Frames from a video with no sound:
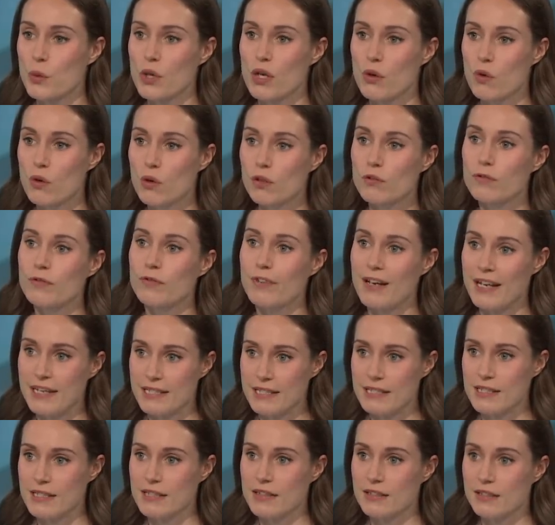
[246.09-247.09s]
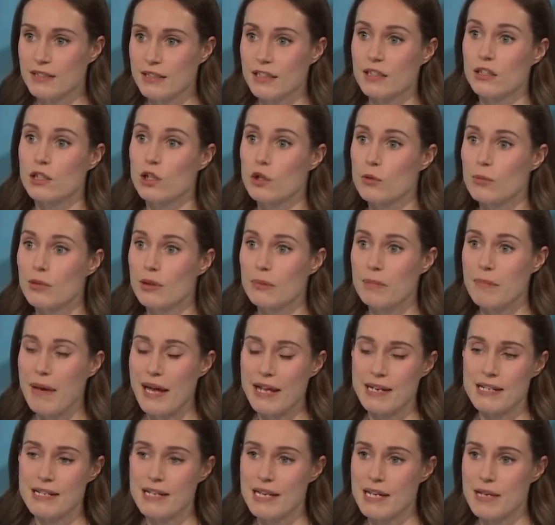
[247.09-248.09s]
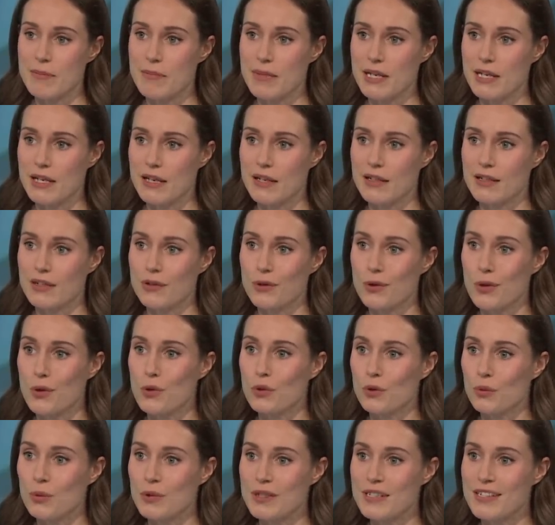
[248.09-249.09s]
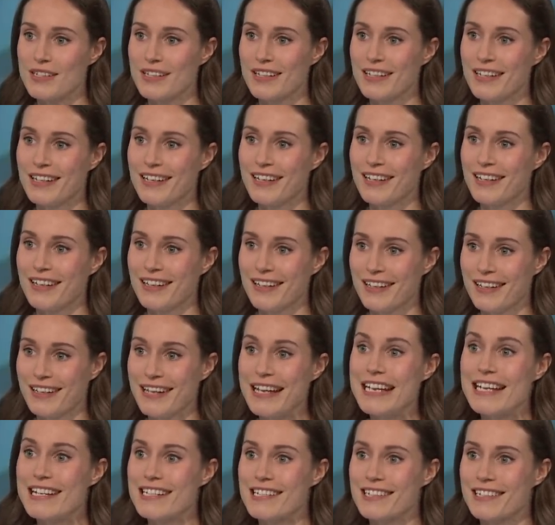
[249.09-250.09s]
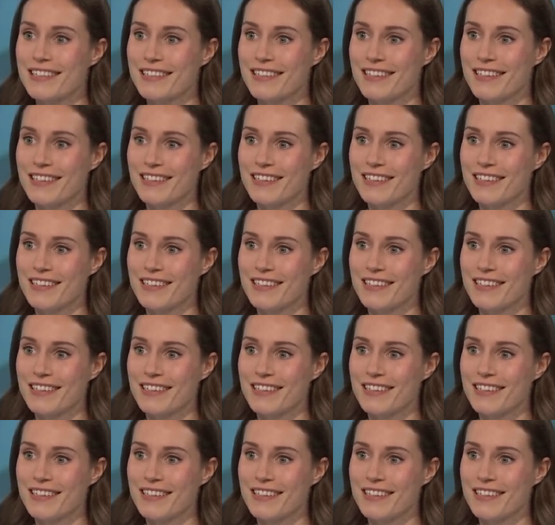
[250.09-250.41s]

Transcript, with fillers: We all faced the global pandemic, and it all was hit